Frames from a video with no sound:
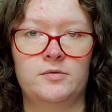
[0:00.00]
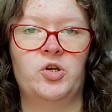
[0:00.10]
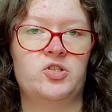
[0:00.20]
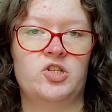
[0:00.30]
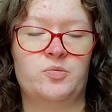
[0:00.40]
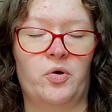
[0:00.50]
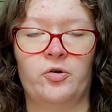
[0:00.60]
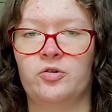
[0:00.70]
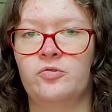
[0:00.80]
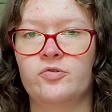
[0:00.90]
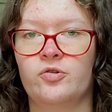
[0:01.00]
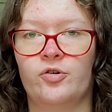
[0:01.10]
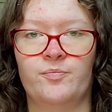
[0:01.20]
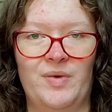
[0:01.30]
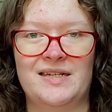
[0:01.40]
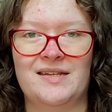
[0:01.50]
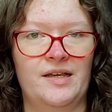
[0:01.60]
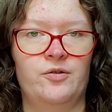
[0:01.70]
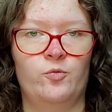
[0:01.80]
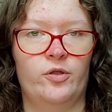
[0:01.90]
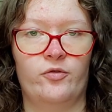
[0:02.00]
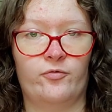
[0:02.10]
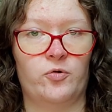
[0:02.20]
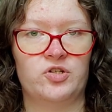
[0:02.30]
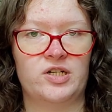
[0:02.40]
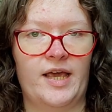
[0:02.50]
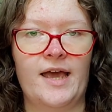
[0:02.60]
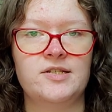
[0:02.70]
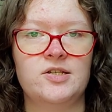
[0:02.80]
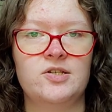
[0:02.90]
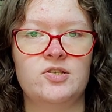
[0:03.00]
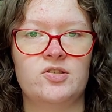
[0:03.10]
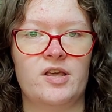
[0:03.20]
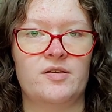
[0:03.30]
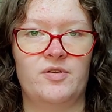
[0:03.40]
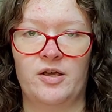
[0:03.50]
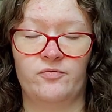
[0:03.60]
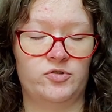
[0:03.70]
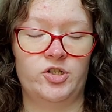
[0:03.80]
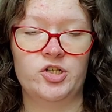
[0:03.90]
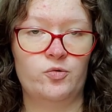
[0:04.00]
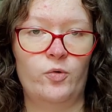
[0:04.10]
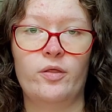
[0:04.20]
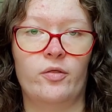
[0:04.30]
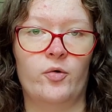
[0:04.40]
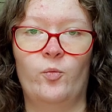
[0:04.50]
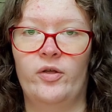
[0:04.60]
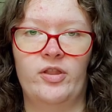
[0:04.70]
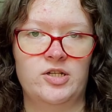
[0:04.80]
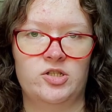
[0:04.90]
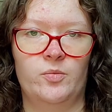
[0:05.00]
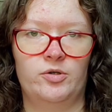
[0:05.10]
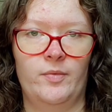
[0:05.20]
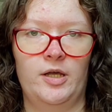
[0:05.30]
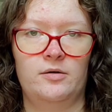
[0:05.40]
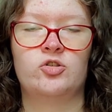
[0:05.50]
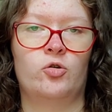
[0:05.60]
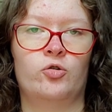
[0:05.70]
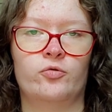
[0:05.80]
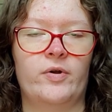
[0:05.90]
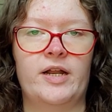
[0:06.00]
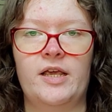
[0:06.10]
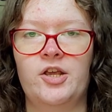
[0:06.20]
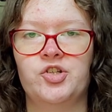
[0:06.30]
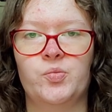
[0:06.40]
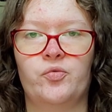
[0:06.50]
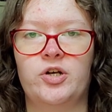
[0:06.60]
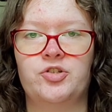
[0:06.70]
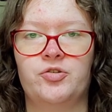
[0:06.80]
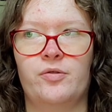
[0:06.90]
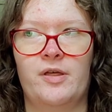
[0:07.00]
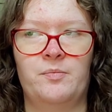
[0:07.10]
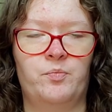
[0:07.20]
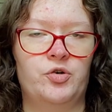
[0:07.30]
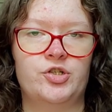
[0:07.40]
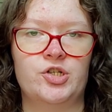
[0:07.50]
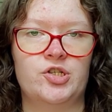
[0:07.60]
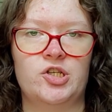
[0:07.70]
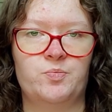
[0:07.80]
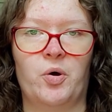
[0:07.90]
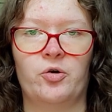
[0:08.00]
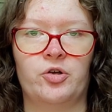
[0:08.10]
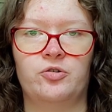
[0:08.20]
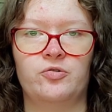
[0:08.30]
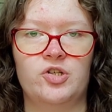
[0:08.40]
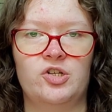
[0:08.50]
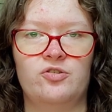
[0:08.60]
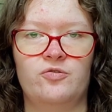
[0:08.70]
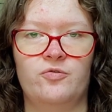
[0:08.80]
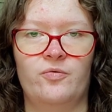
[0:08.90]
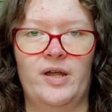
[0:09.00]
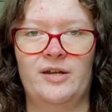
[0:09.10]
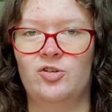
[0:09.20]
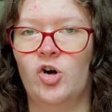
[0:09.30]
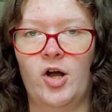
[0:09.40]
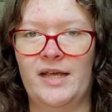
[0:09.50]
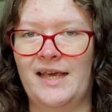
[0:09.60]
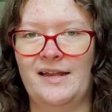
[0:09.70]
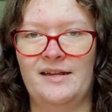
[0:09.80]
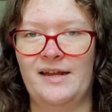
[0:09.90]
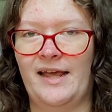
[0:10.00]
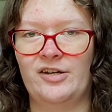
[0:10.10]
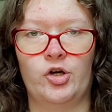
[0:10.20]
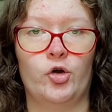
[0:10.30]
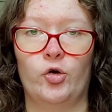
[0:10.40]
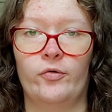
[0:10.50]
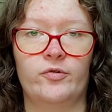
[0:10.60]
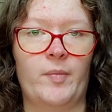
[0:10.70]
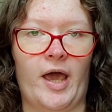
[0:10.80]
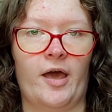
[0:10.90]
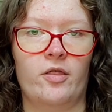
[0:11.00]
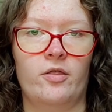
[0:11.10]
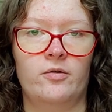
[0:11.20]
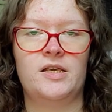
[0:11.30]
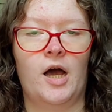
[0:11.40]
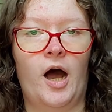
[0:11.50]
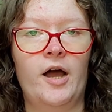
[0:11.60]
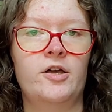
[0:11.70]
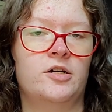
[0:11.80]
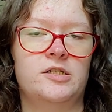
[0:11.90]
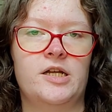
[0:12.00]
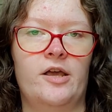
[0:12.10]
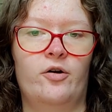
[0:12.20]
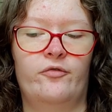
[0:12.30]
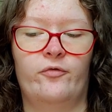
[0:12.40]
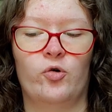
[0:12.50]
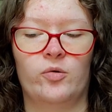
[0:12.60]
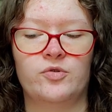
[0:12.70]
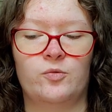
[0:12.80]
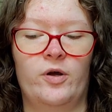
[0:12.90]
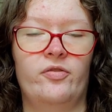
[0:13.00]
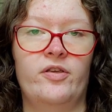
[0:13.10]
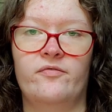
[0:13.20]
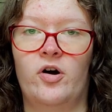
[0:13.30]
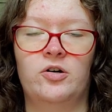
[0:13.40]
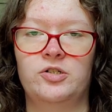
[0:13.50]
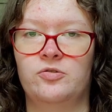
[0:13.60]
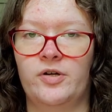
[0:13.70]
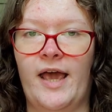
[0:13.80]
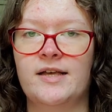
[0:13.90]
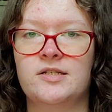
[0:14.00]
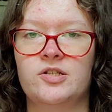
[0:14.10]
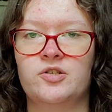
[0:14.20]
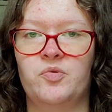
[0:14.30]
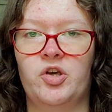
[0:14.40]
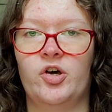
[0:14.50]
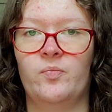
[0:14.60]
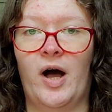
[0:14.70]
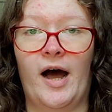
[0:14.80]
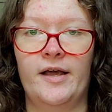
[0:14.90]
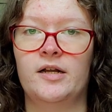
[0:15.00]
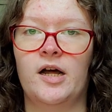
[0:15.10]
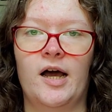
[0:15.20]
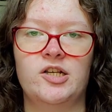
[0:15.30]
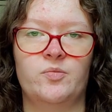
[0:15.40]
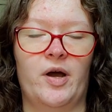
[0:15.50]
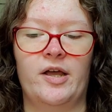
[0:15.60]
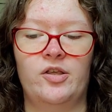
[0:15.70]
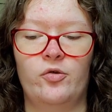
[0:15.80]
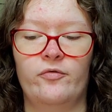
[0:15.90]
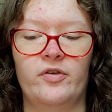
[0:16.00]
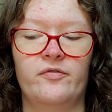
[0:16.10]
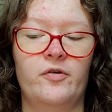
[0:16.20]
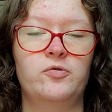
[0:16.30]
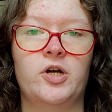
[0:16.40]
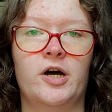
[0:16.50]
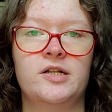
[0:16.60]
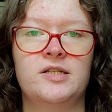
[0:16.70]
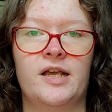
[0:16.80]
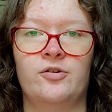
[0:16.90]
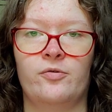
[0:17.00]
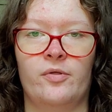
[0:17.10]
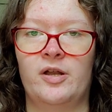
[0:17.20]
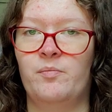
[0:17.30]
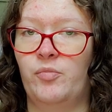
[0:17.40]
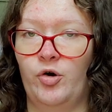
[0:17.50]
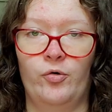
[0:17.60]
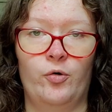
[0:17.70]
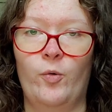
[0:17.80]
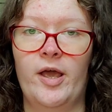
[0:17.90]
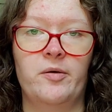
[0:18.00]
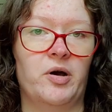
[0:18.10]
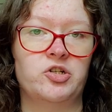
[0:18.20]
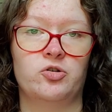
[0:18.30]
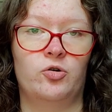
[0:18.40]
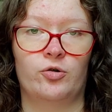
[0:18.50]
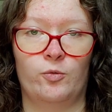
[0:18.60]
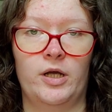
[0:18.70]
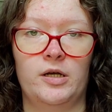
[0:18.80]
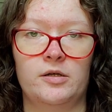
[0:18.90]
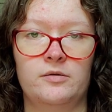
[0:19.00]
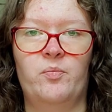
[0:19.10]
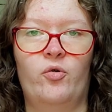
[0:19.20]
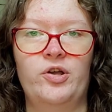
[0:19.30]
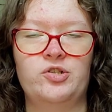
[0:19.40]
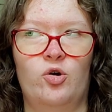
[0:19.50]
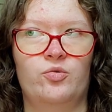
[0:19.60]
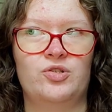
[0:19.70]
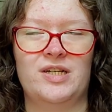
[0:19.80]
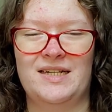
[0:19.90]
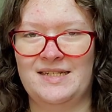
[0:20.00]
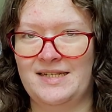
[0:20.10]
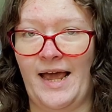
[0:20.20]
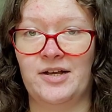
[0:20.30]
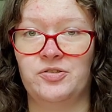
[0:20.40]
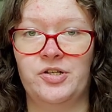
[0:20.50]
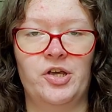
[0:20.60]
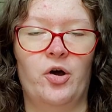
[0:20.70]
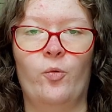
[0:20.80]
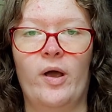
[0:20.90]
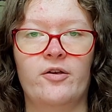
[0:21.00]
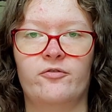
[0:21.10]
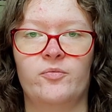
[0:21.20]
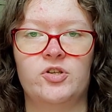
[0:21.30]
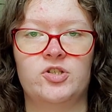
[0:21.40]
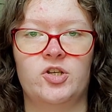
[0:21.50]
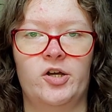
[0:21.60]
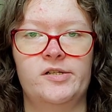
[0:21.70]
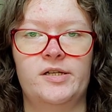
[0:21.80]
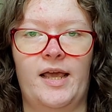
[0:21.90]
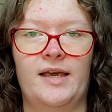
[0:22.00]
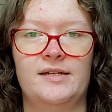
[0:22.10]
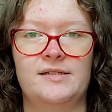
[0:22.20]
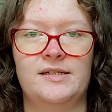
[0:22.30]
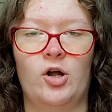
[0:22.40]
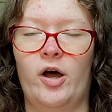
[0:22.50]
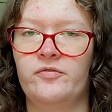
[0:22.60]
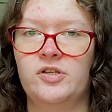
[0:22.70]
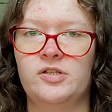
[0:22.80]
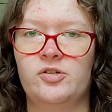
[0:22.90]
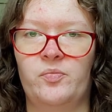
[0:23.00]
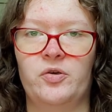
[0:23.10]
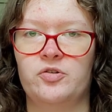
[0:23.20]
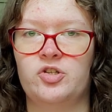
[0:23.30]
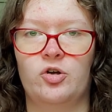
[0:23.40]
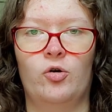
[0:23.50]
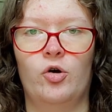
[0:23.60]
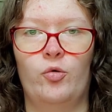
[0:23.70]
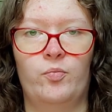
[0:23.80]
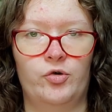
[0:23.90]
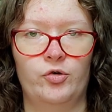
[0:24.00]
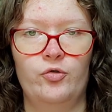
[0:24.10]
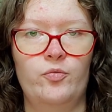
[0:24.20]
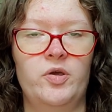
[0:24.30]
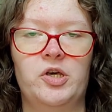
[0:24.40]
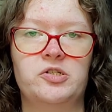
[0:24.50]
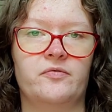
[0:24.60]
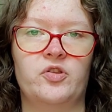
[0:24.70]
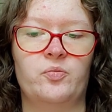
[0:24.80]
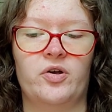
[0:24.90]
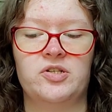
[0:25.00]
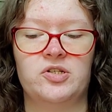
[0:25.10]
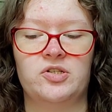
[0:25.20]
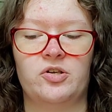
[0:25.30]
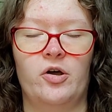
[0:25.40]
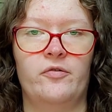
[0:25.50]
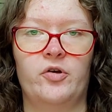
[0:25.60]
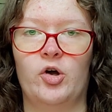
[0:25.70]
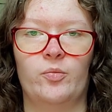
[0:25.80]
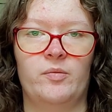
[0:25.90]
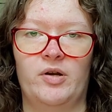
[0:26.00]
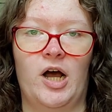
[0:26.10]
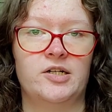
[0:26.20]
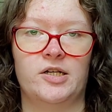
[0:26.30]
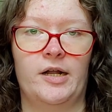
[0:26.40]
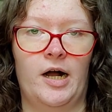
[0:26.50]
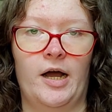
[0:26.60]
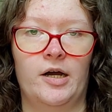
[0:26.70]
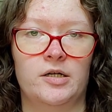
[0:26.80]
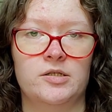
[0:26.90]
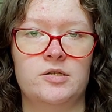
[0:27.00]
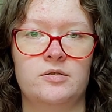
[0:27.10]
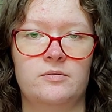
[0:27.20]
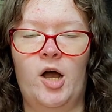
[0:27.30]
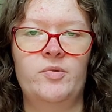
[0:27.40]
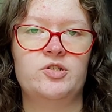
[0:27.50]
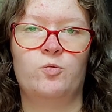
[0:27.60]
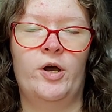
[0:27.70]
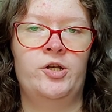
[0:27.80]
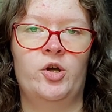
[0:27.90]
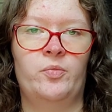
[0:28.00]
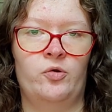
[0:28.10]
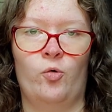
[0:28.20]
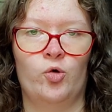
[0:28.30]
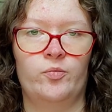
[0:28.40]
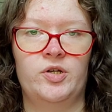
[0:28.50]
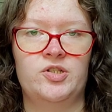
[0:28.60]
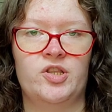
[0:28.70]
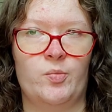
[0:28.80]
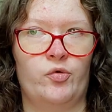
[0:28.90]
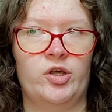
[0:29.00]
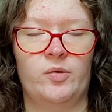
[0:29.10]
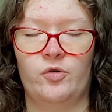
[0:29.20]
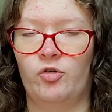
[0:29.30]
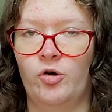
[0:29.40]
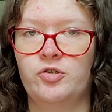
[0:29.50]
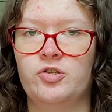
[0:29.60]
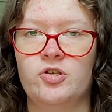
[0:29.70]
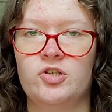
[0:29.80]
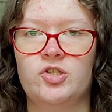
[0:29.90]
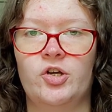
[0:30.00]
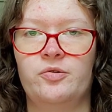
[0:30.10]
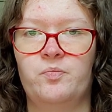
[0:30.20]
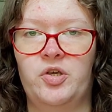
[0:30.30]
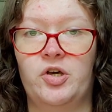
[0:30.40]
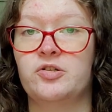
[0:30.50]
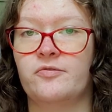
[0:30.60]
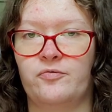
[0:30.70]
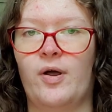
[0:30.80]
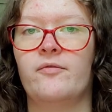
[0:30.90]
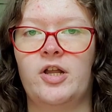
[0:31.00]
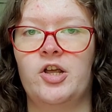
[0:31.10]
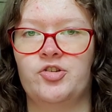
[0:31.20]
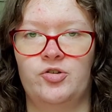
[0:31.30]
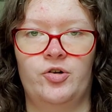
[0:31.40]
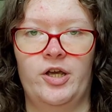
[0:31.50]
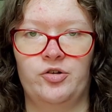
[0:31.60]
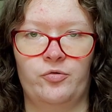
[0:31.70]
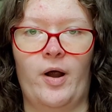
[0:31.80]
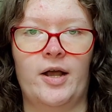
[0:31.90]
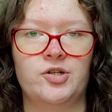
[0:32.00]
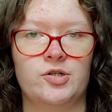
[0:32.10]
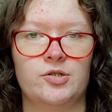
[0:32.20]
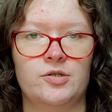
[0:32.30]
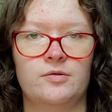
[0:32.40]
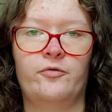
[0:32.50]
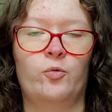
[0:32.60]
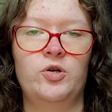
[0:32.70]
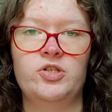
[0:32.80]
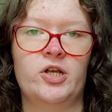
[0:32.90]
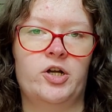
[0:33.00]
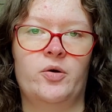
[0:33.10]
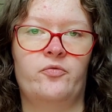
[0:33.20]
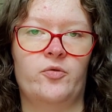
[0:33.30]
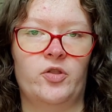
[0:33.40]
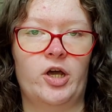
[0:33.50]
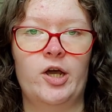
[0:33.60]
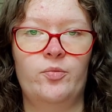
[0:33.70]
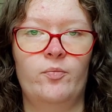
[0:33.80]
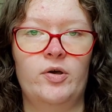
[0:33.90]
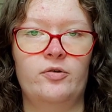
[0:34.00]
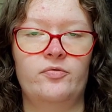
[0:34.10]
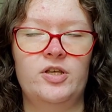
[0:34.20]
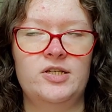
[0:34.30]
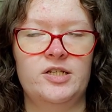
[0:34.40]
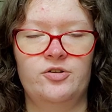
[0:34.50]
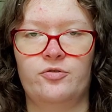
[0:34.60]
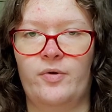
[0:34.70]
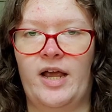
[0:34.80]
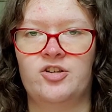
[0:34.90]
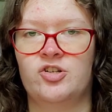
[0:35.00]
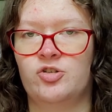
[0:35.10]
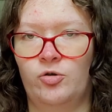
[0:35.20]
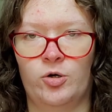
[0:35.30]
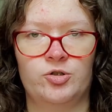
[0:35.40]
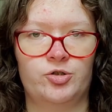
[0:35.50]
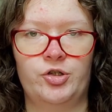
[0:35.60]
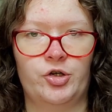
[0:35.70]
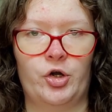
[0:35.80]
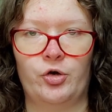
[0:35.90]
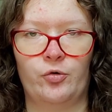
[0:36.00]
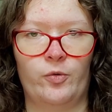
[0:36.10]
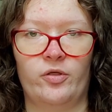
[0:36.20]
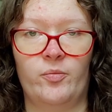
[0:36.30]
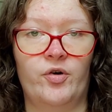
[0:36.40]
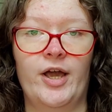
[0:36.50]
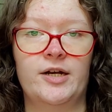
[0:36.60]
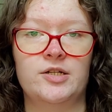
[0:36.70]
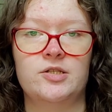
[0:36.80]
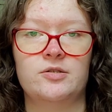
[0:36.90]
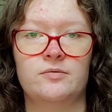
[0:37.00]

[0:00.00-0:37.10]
Because these particles are mixed in with the frozen gases, they get released with them when they sublimate. Solar radiation pressure then pushes these particles into an elongated and curved path. The ion tail forms when the volatile gases become ionized by UV photons and are then blown away by solar wind. It points almost exactly away from the sun, and it often appears to glow blue because of the presence of carbon monoxide ions. Comets wind up in orbits that bring them close to the sun because of gravitational interactions. For ones that come from the Kuiper Belt, these interactions largely occur with the planets.